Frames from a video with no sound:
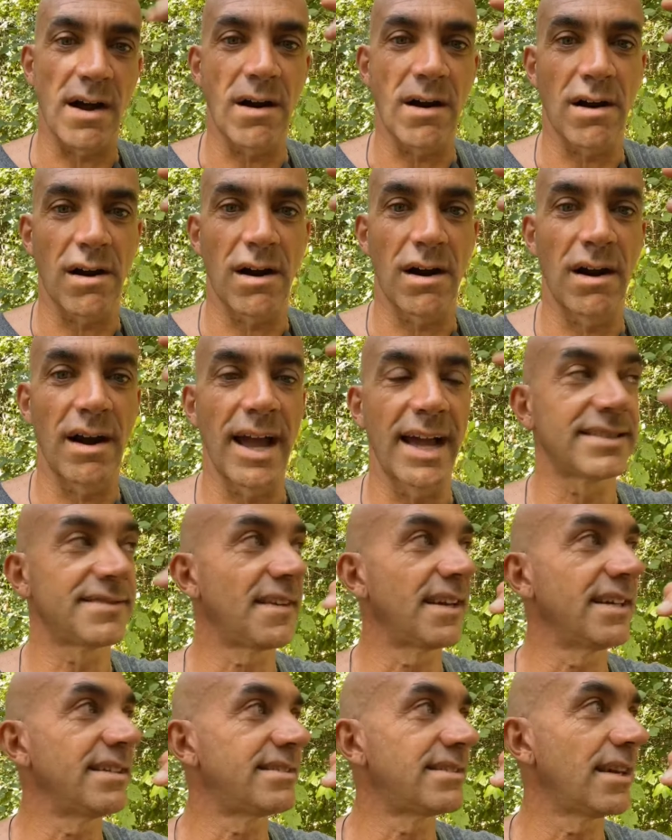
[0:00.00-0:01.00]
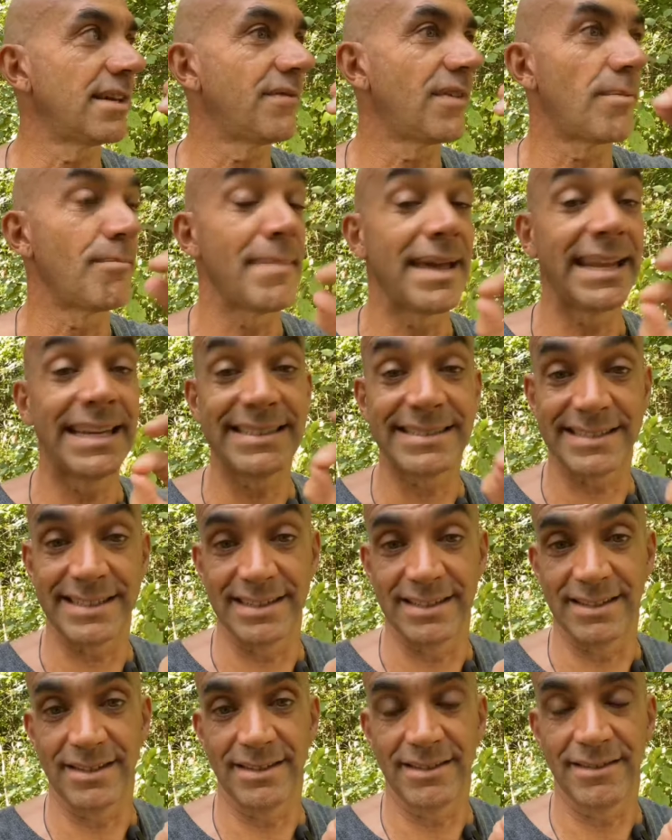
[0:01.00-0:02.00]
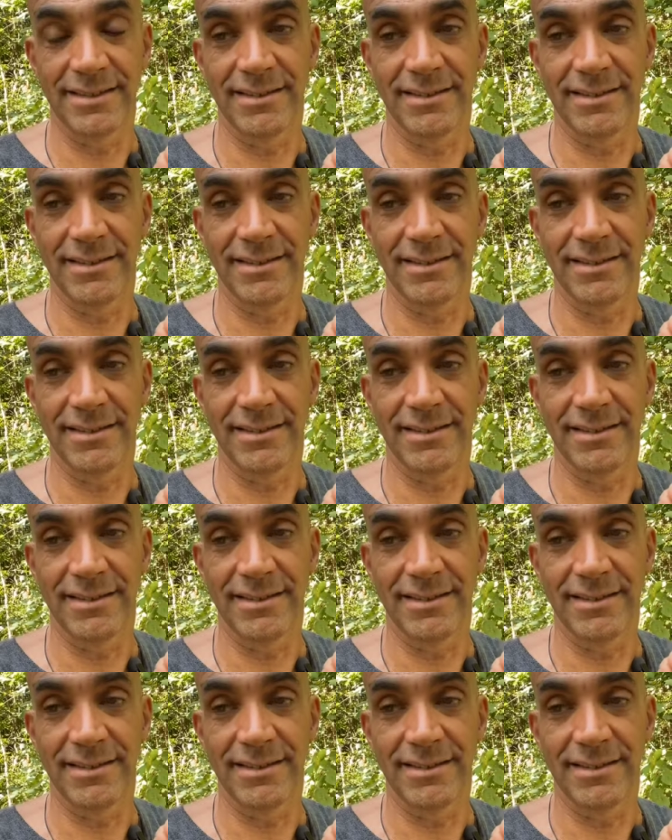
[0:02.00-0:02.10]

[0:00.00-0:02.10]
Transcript: are, as they say, they're medicine.